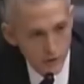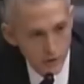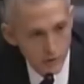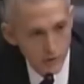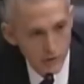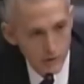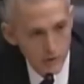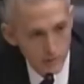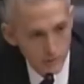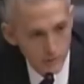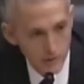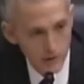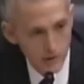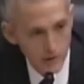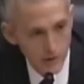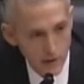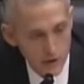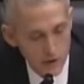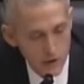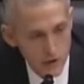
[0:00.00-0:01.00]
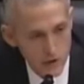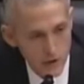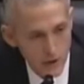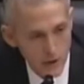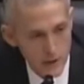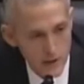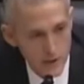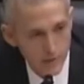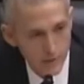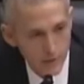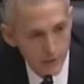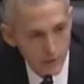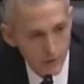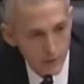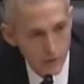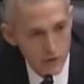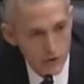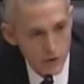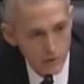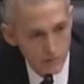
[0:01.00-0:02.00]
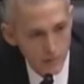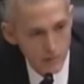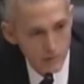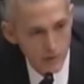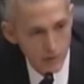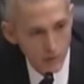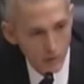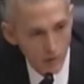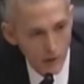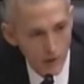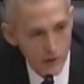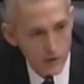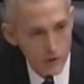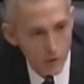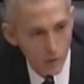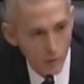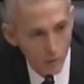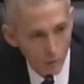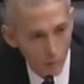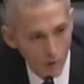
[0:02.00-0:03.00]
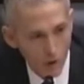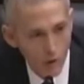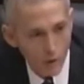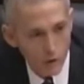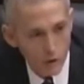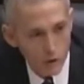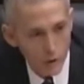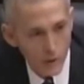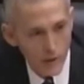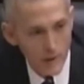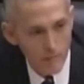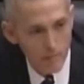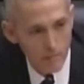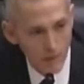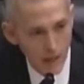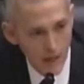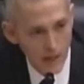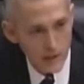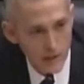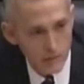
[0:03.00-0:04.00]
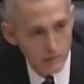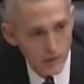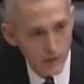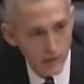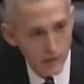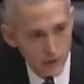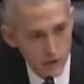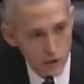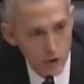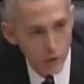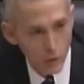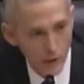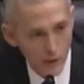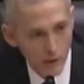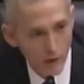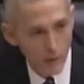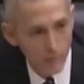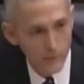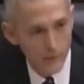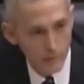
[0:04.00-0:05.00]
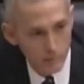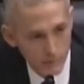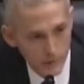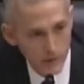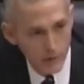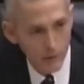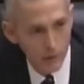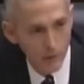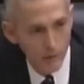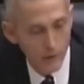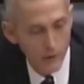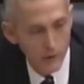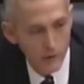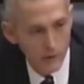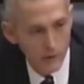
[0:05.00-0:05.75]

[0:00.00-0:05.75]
it to be an exercise of your First Amendment right to a walk to a monument that you helped build?